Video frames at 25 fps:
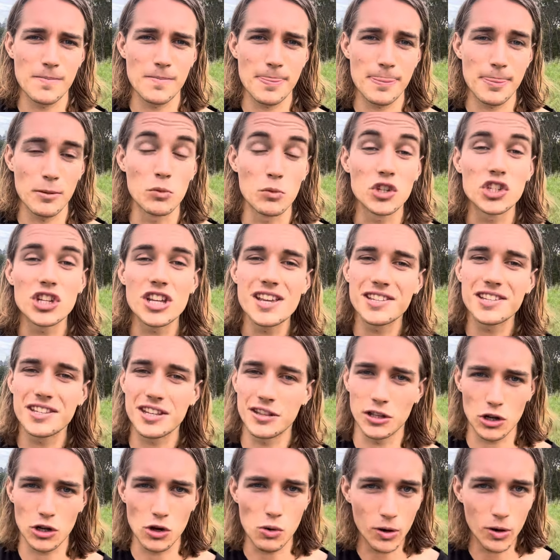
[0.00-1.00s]
which is in
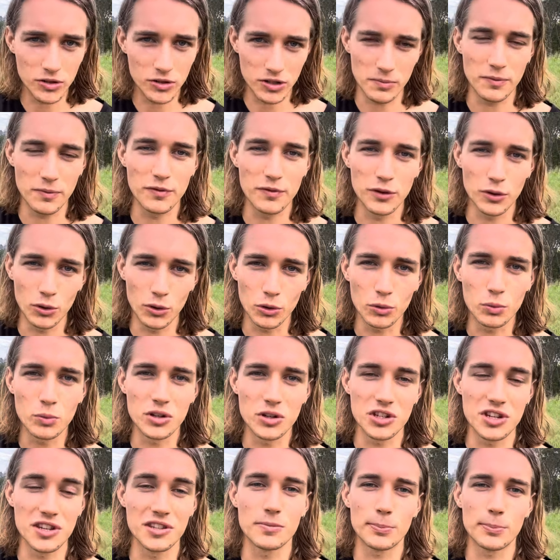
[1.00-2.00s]
the quantum field,
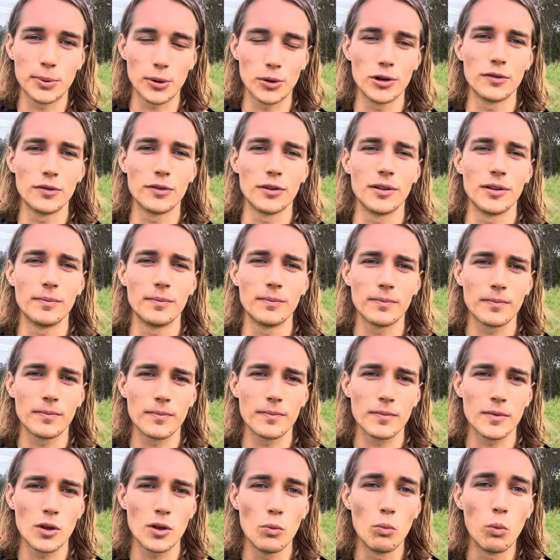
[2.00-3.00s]
which is proven,
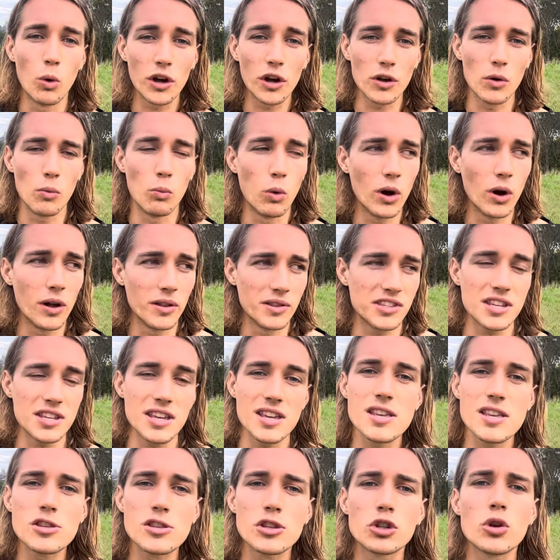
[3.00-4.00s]
what it wants
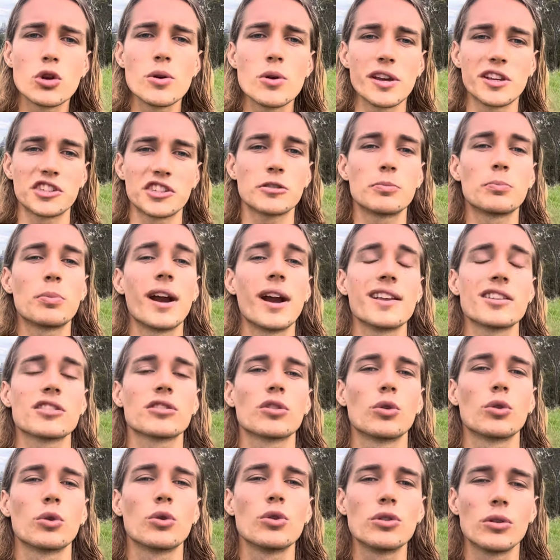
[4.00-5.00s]
is to express
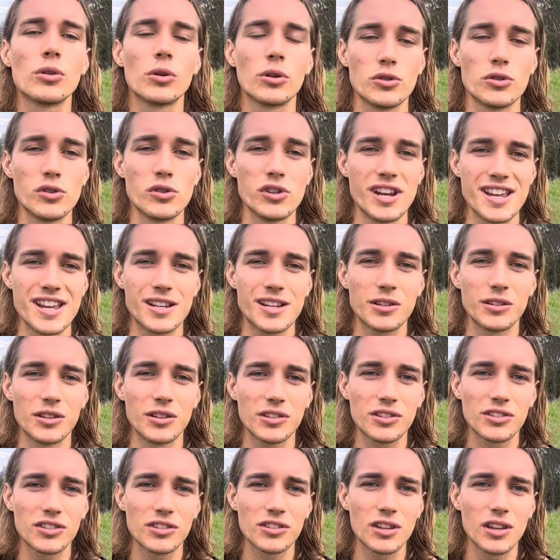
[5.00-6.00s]
through your
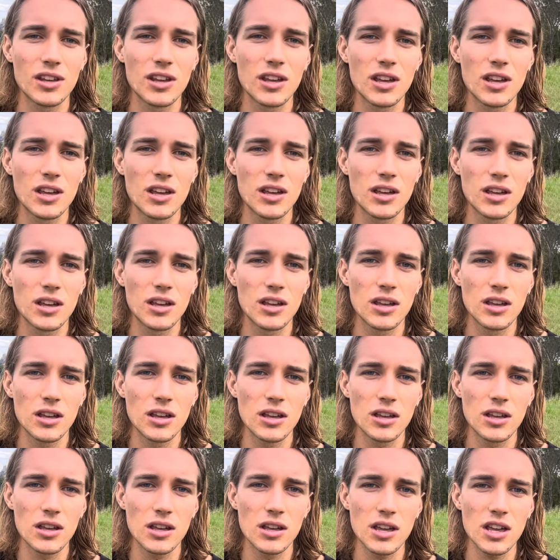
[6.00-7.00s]
uniqueness.
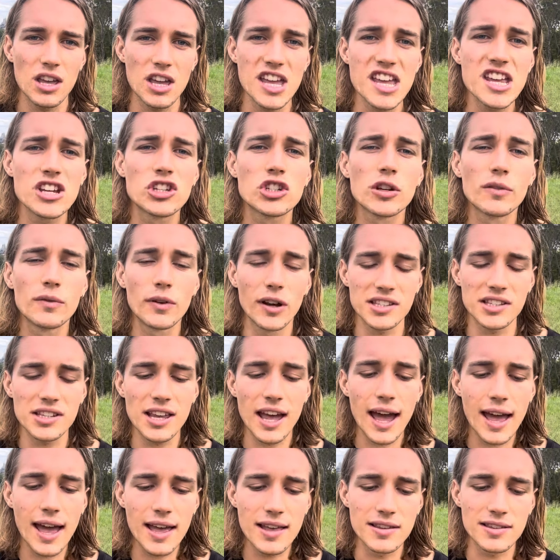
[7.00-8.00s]
Each of us
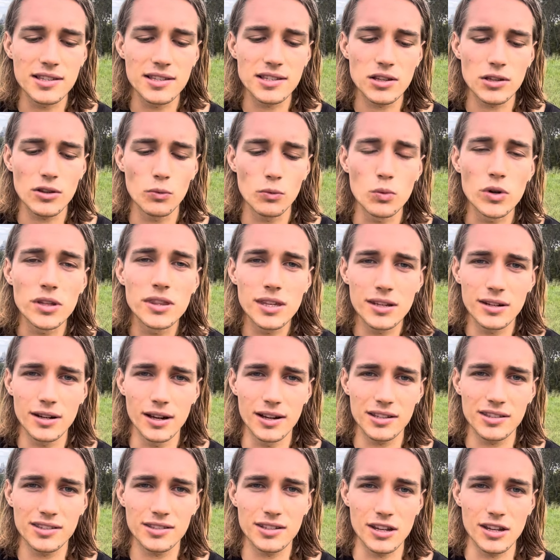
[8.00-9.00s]
has within
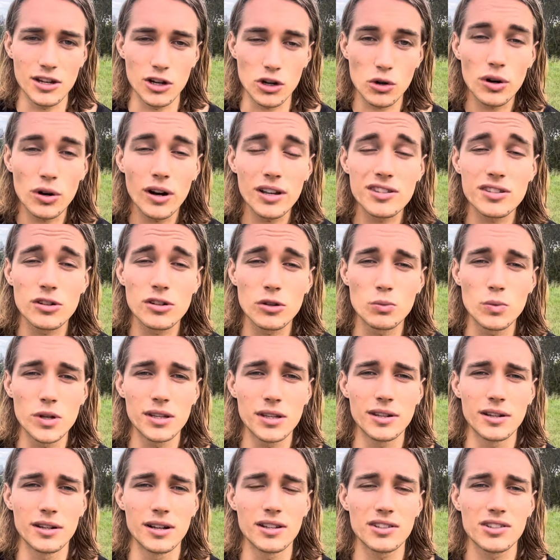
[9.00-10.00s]
us, encrusted
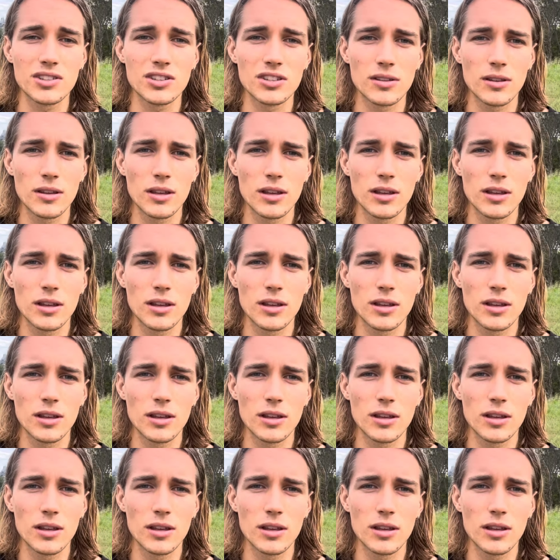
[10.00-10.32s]
within us,